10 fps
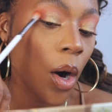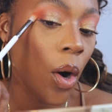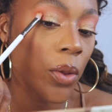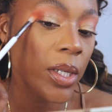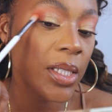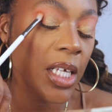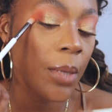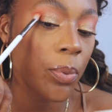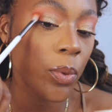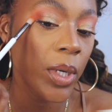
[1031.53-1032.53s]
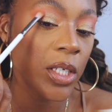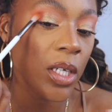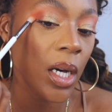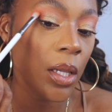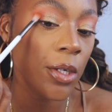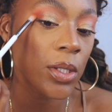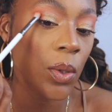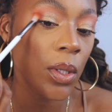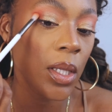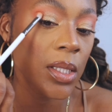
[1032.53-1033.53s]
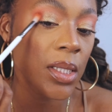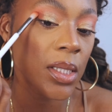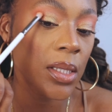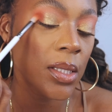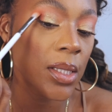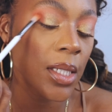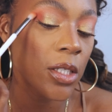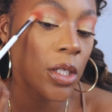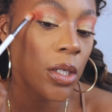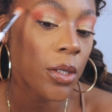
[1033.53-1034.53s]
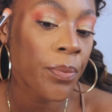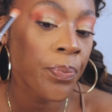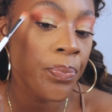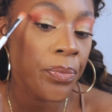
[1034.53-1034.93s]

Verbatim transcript: all the deep rich colors on the center